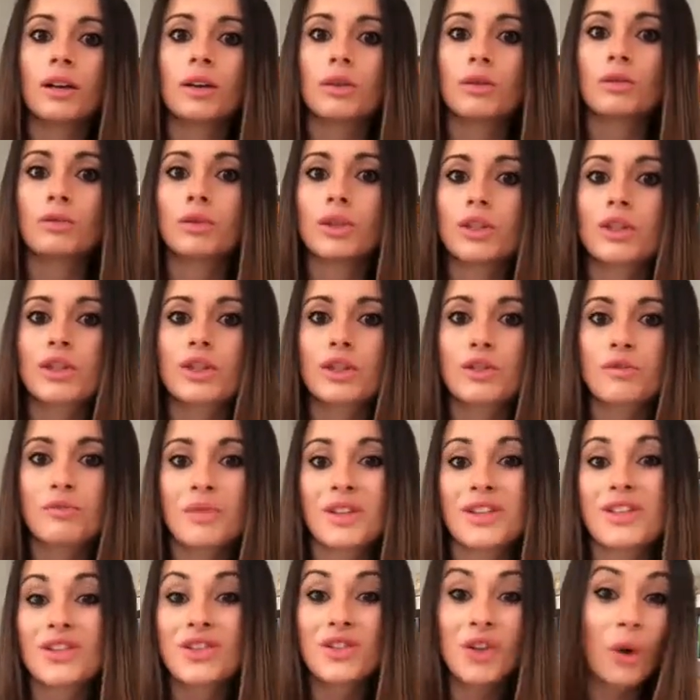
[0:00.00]
which
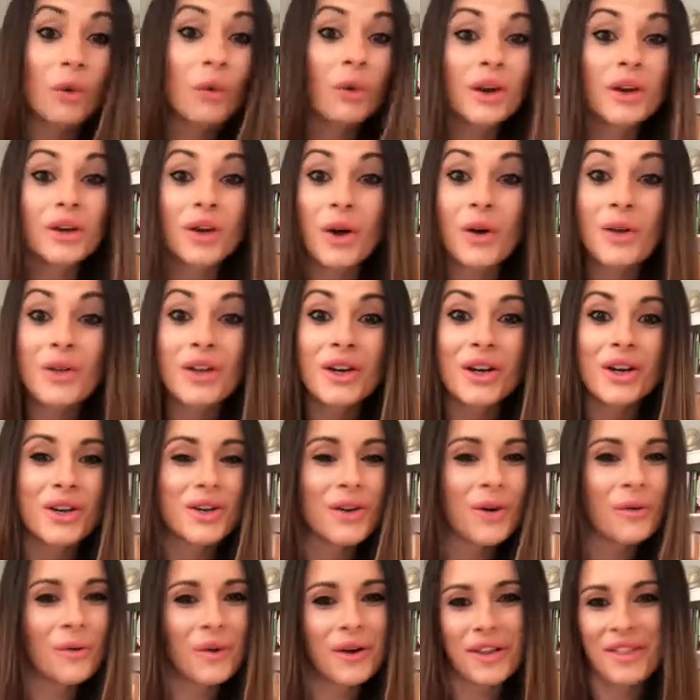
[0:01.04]
means you don't want to go there, you
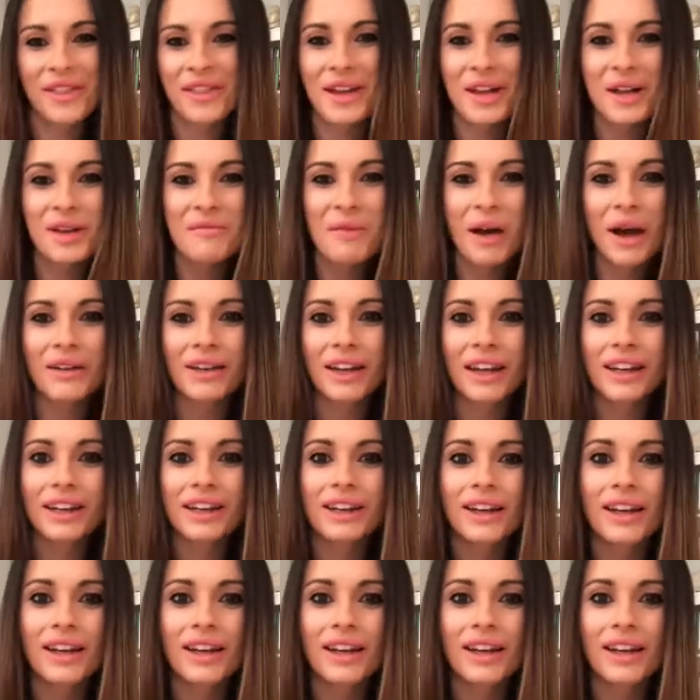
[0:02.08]
don't want to think about it.